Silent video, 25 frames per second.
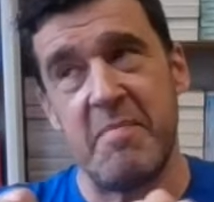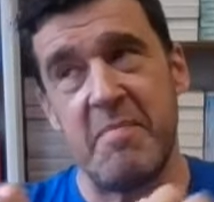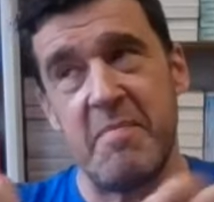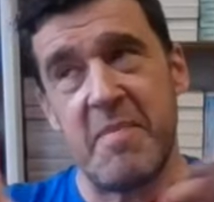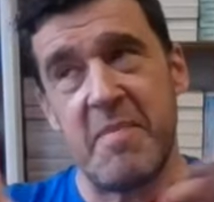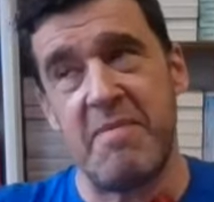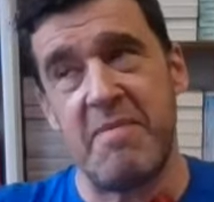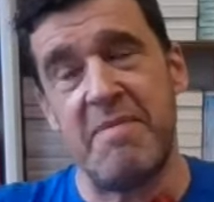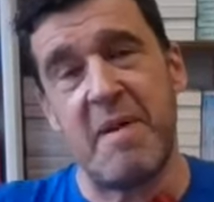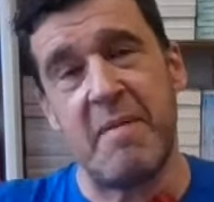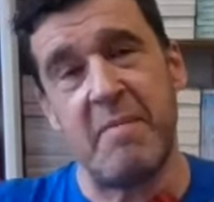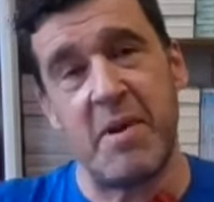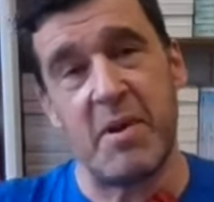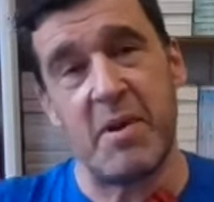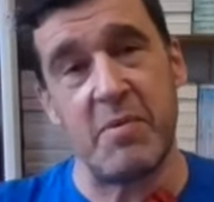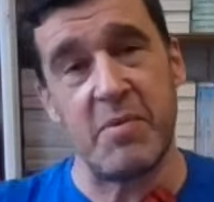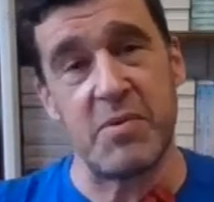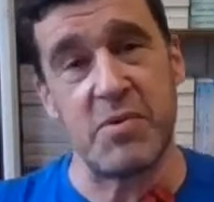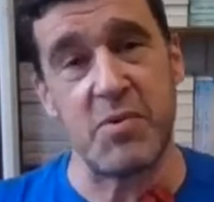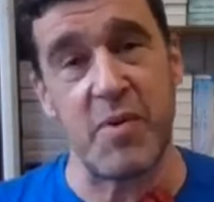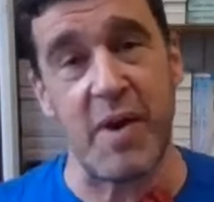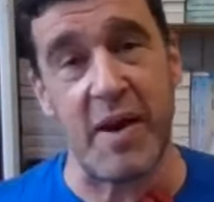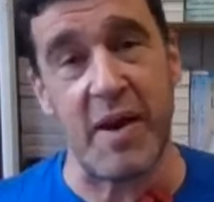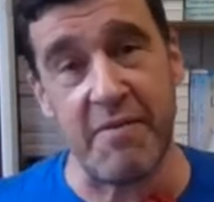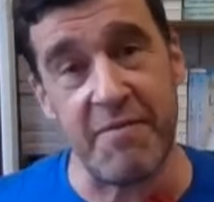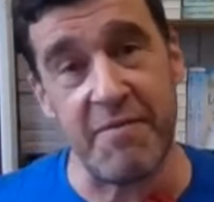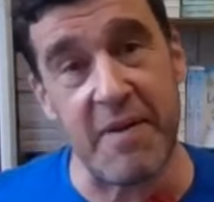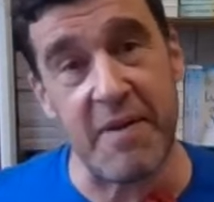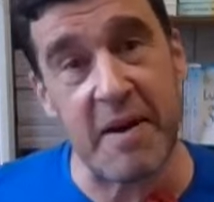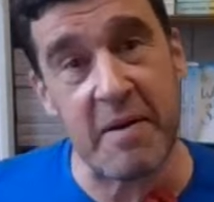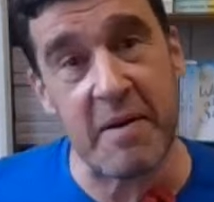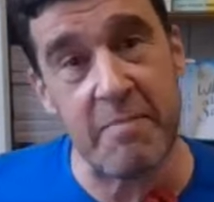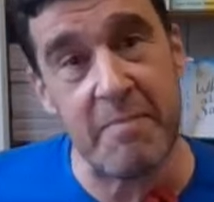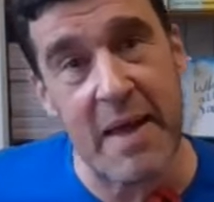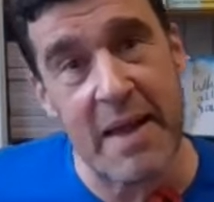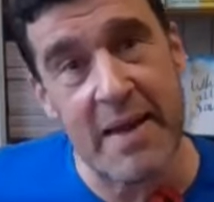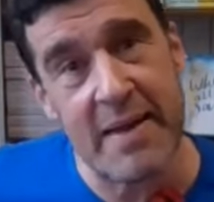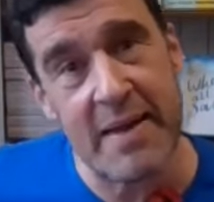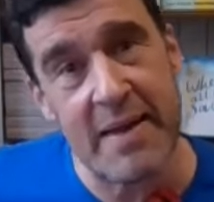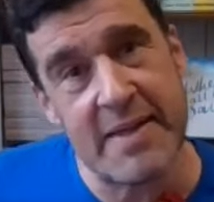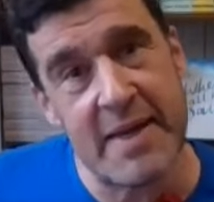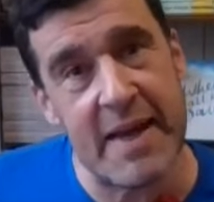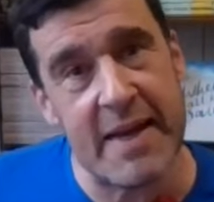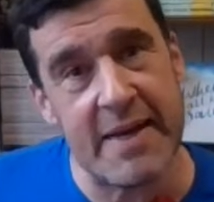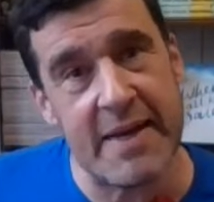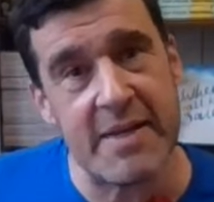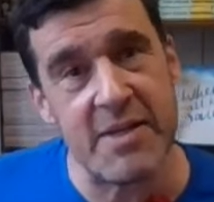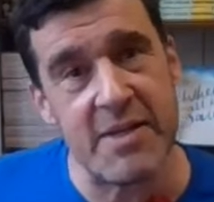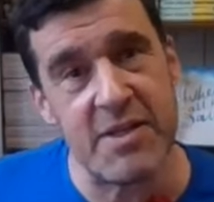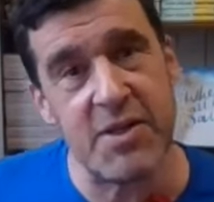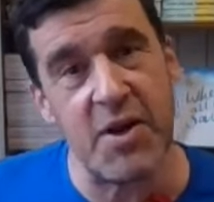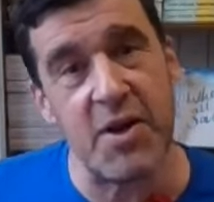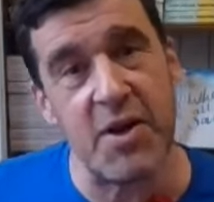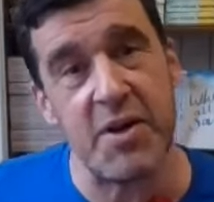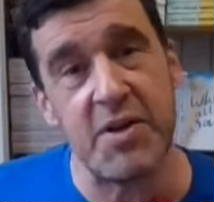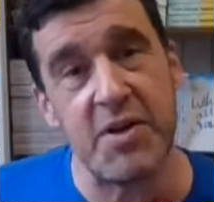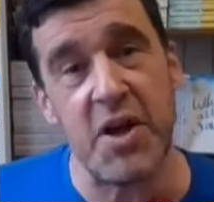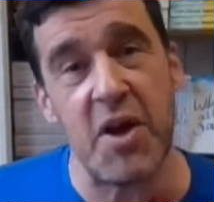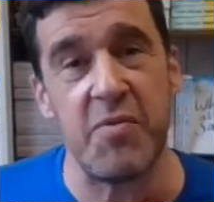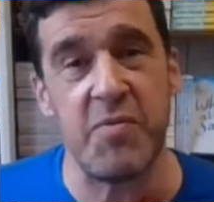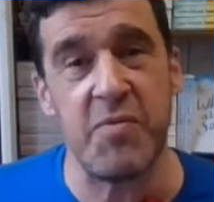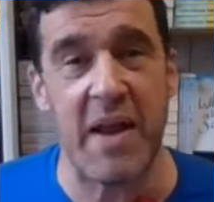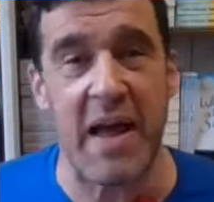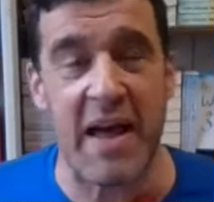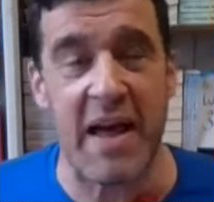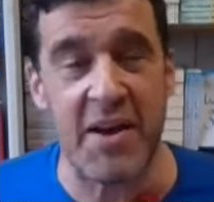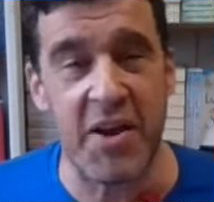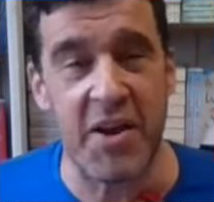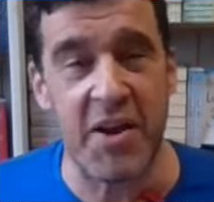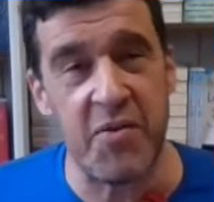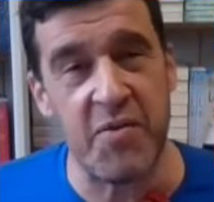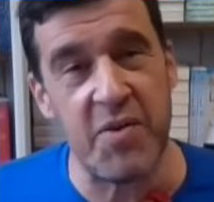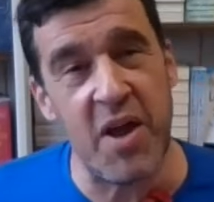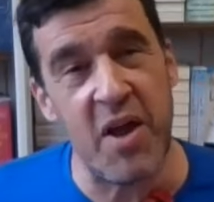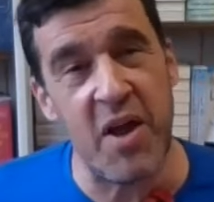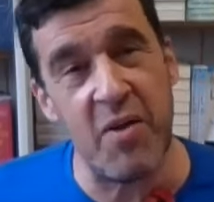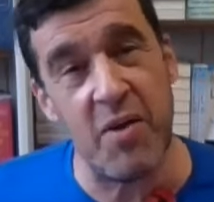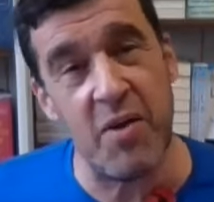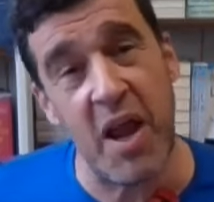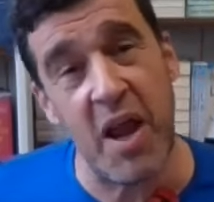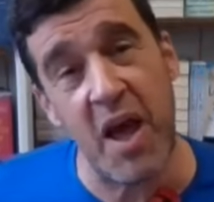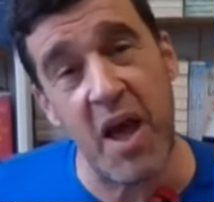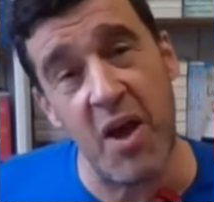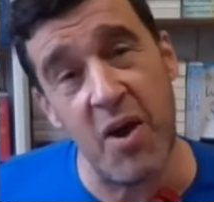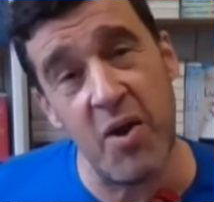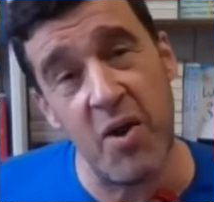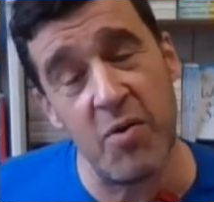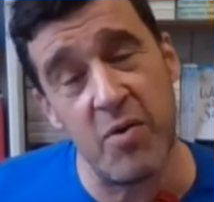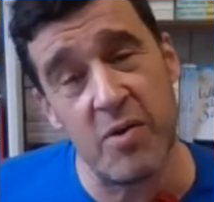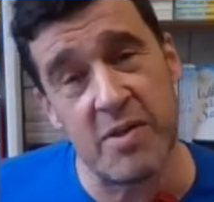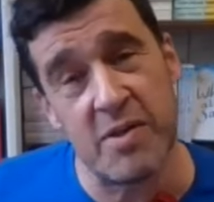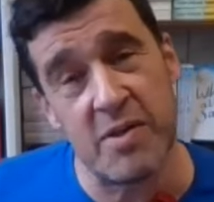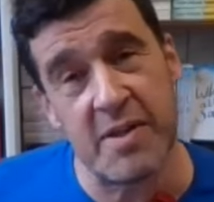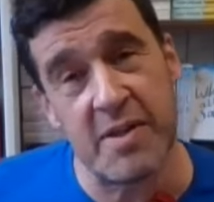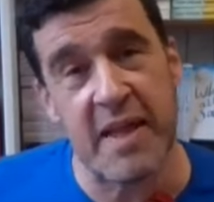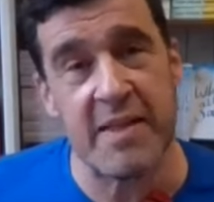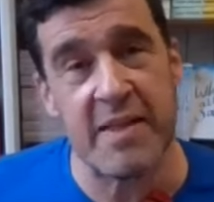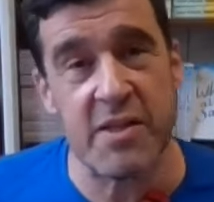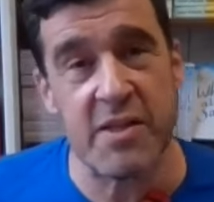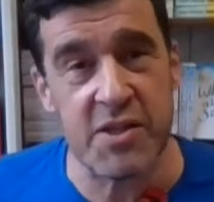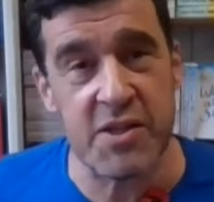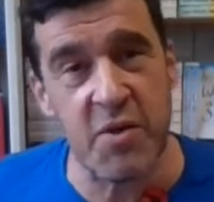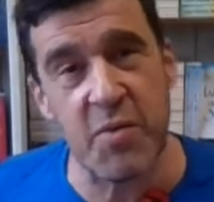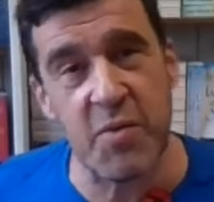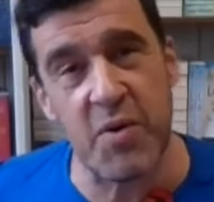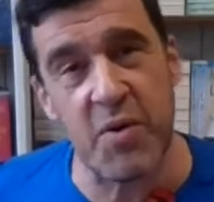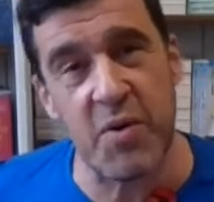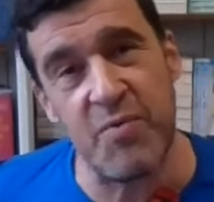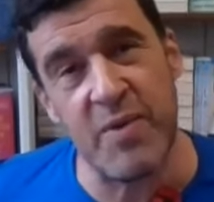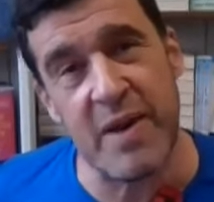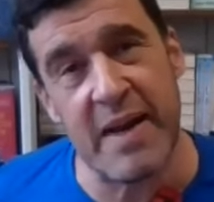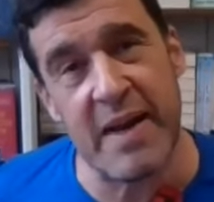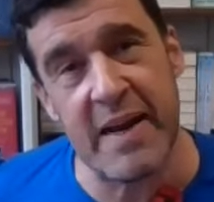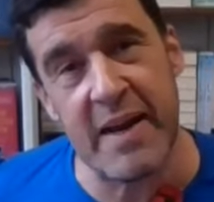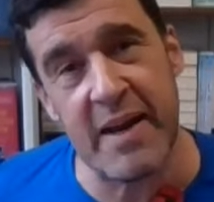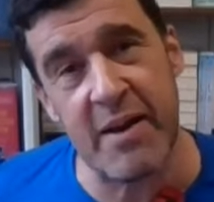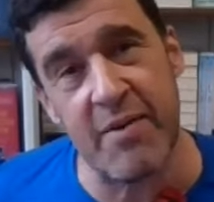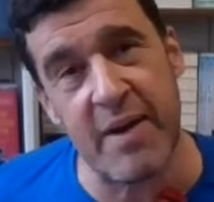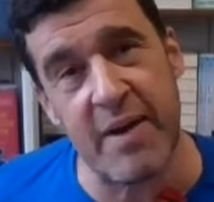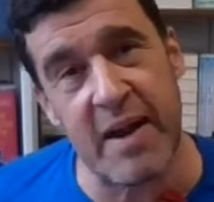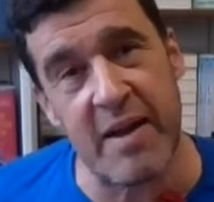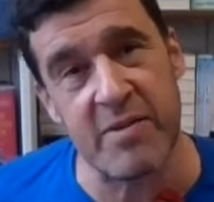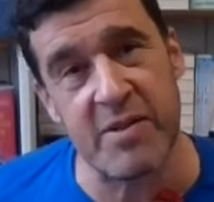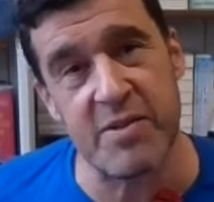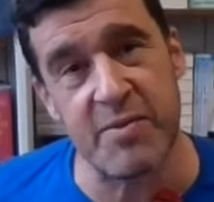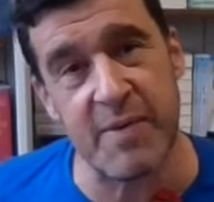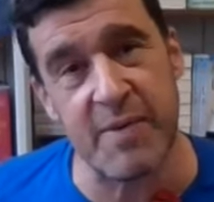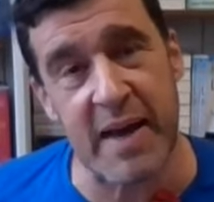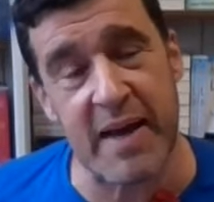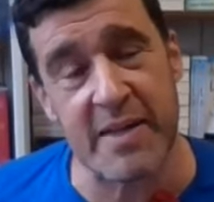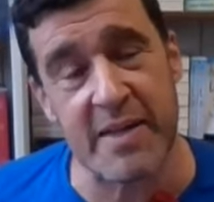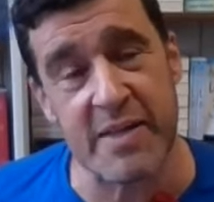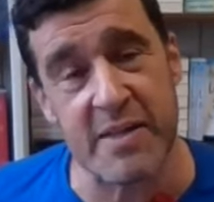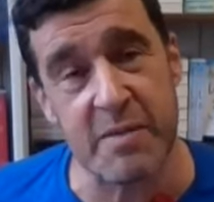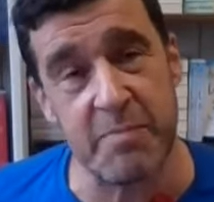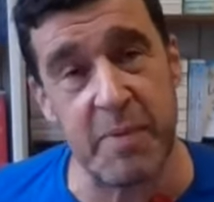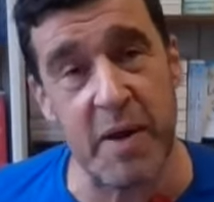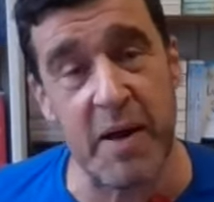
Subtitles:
my family was quite fragmented, so I don't know loads, and then there's no one really around to ask.